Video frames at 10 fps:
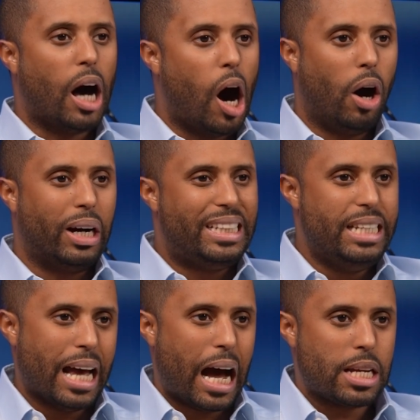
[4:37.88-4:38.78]
are
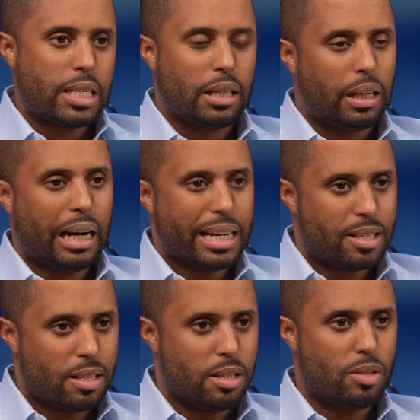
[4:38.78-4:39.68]
the asset
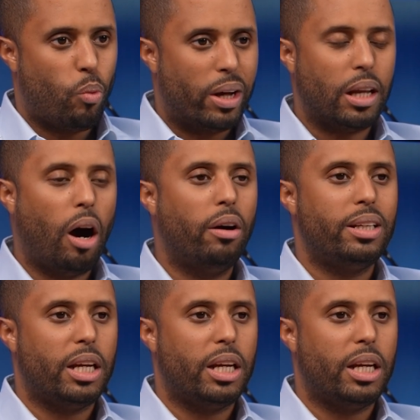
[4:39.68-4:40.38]
classes? What are the